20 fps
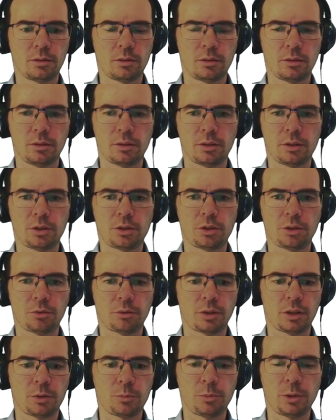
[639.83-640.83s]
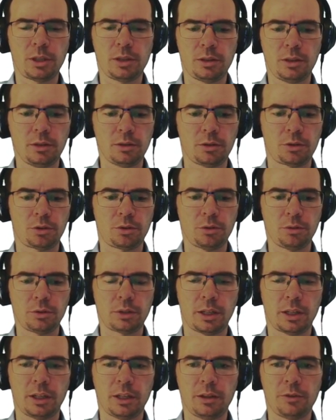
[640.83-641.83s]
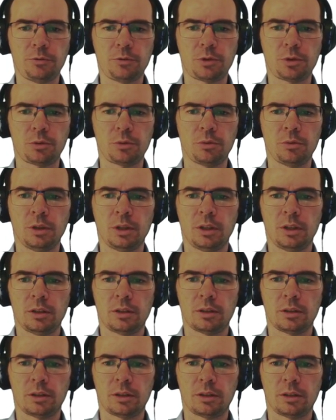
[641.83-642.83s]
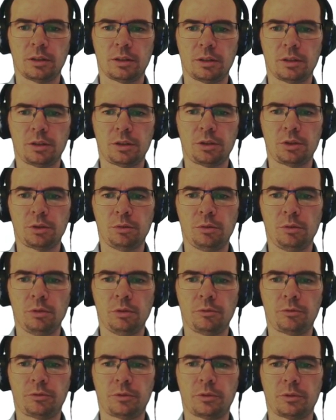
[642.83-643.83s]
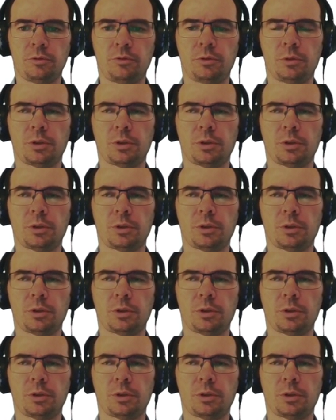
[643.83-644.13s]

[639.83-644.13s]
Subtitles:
So that we still don't have to solve for the